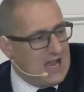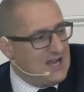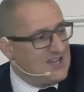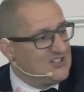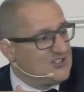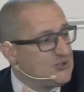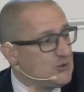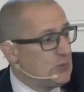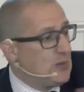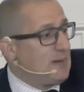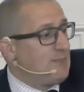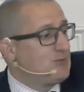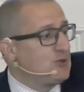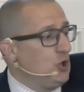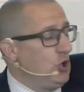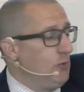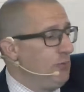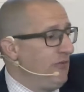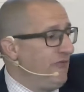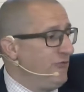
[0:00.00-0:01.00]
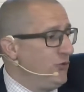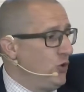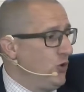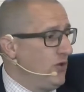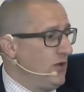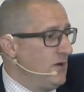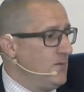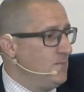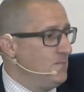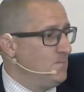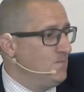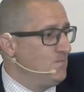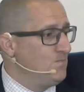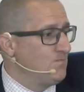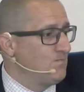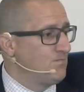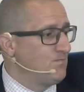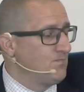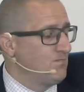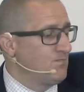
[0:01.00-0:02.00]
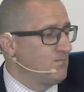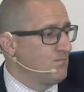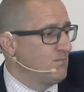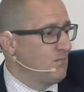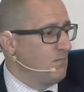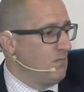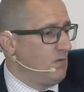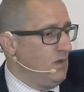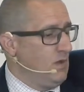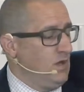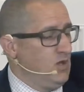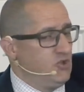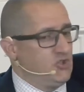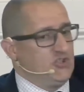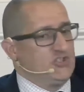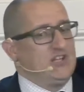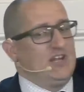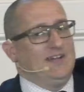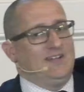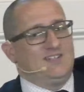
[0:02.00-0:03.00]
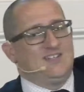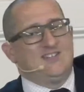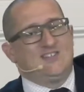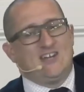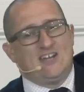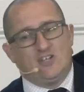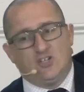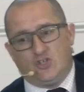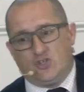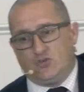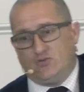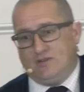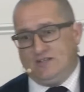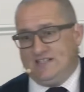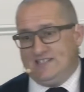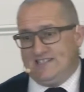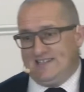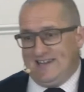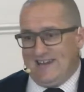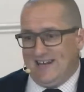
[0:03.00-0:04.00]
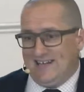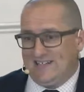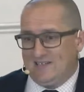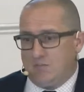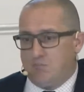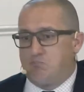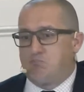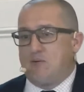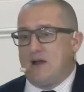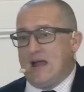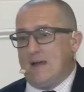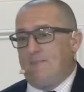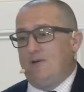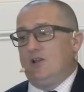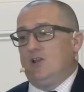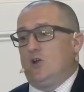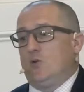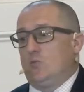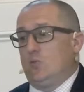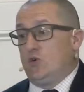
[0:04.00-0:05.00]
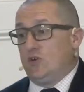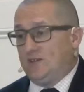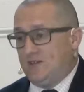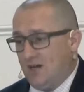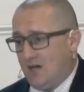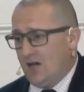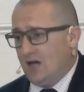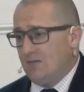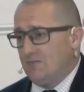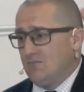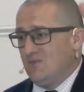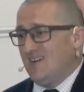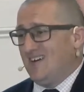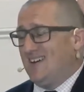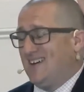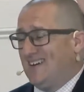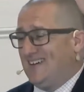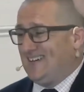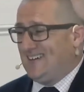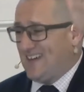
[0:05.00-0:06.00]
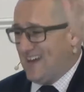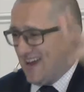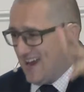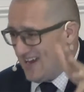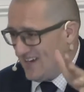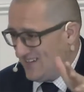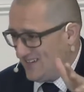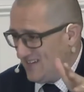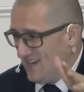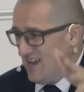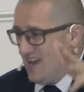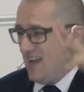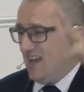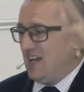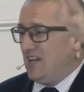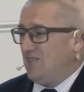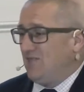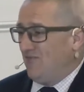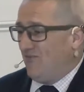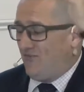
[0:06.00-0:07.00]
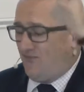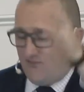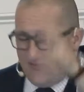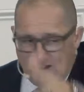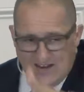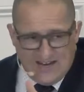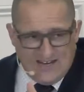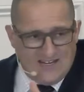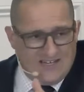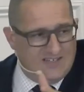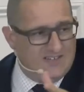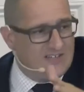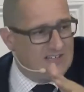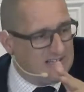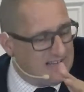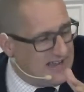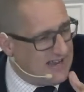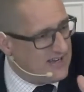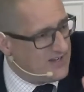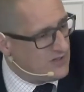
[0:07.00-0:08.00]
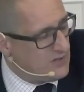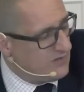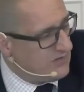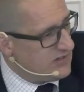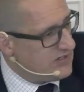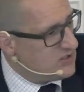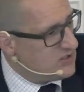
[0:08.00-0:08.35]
and sweeps all before them. Just like centuries later, Babylon would come again, invade the land of